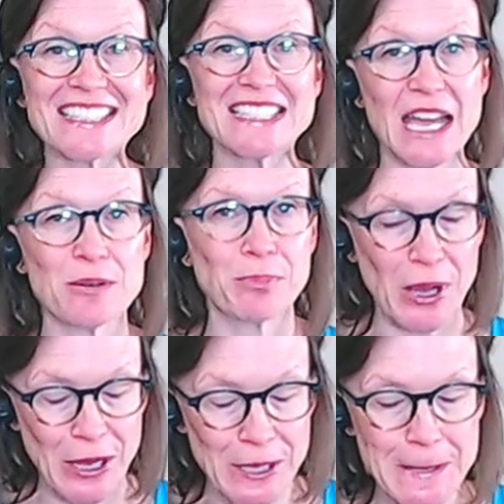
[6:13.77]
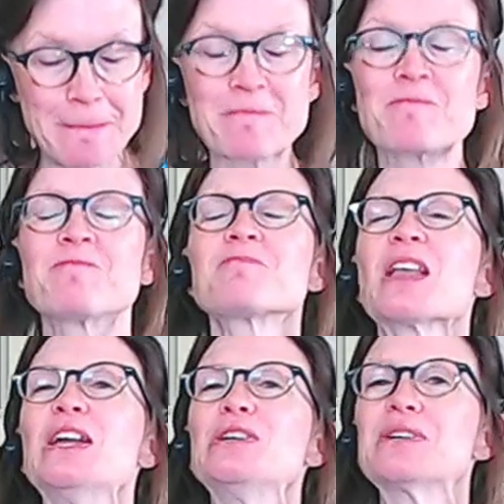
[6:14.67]
dead bug.
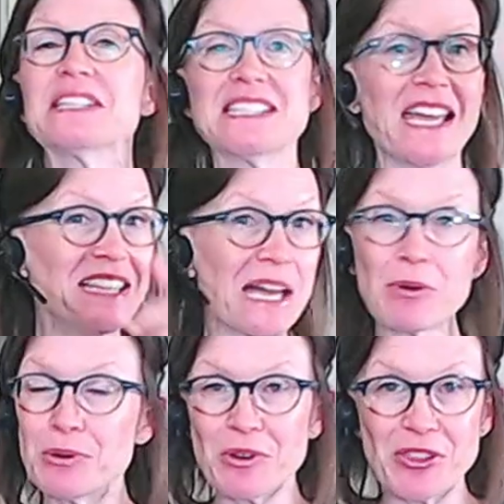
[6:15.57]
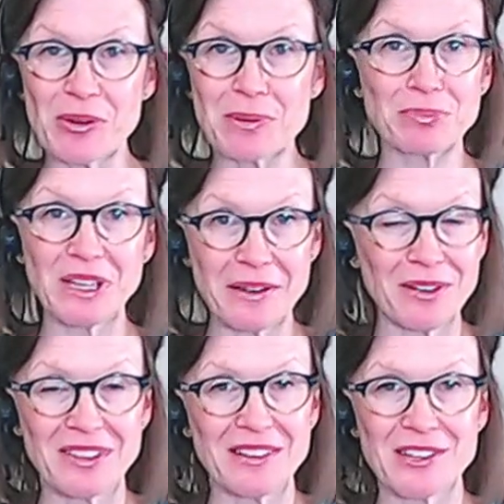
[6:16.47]
You can take that one with you and play
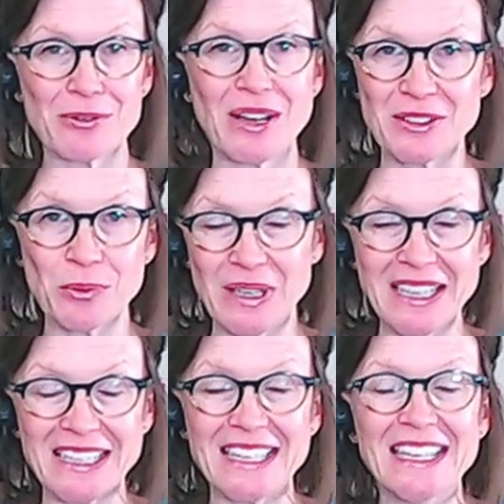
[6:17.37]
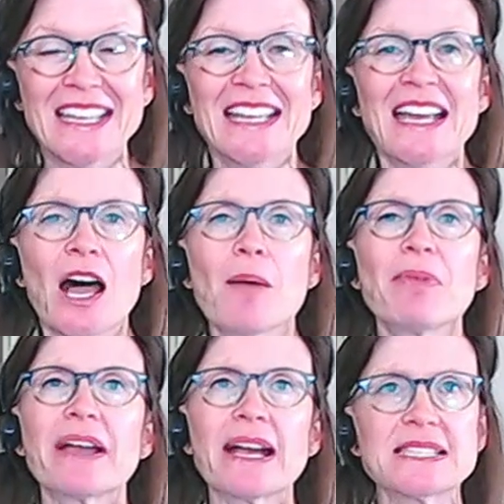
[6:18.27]
with it throughout the week.
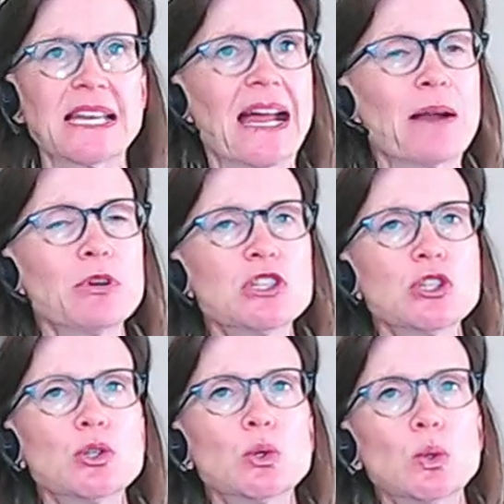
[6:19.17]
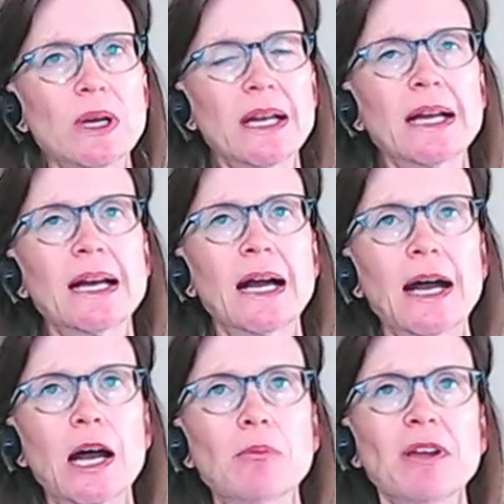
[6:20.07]
Like I said, I would do,
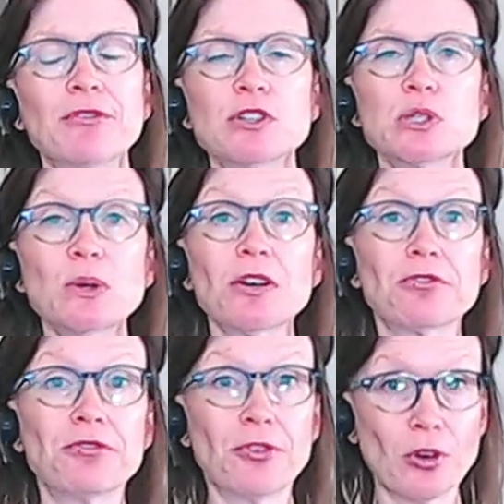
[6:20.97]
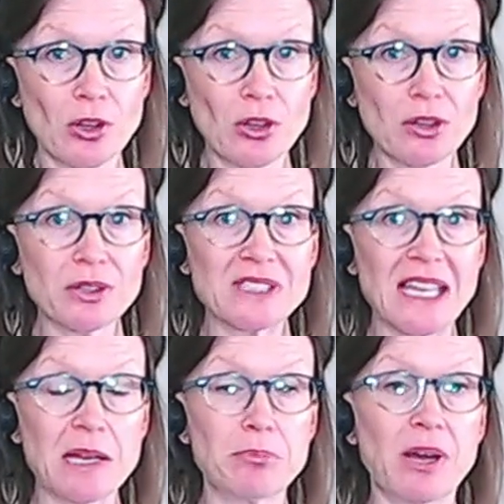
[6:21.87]
if you're doing a full
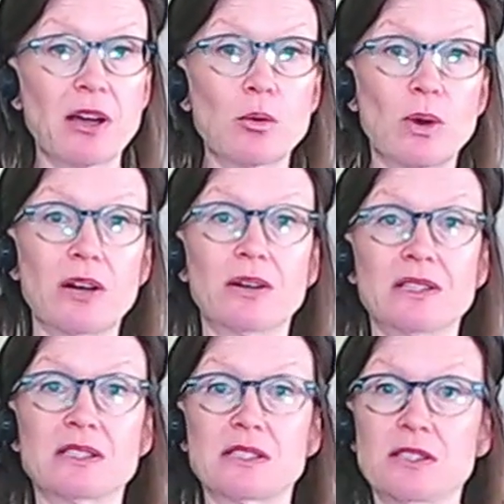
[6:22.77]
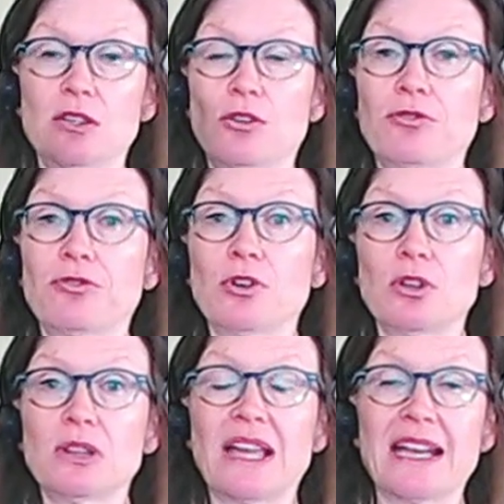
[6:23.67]
dead bug where it's,
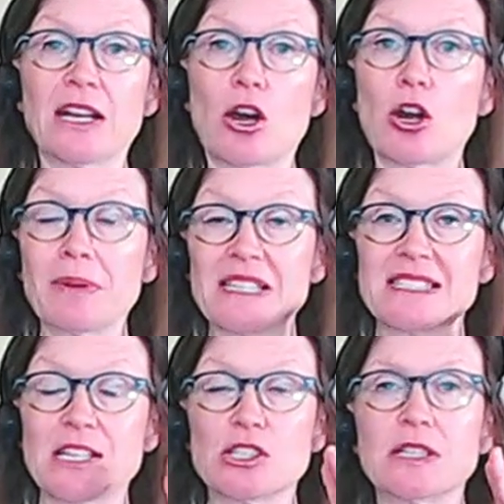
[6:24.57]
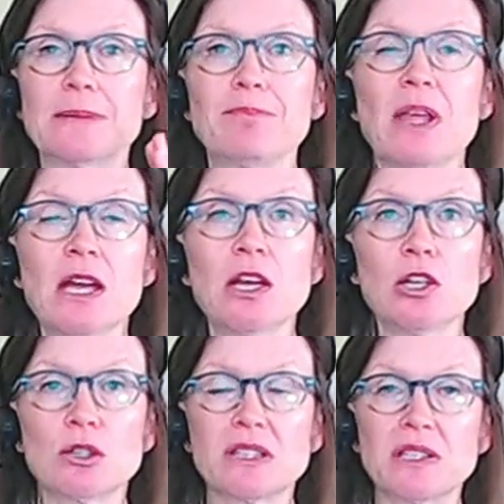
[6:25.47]
full leg and arm extension,
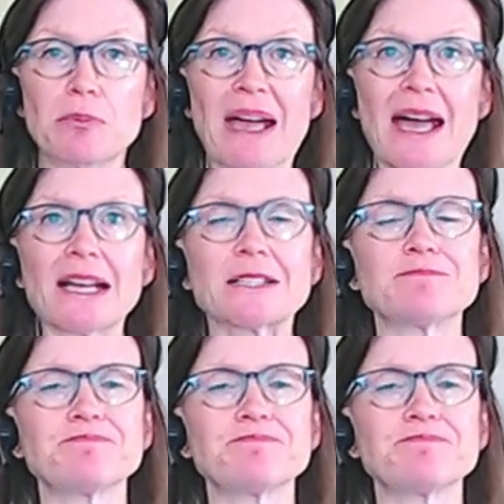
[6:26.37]
you're lean back,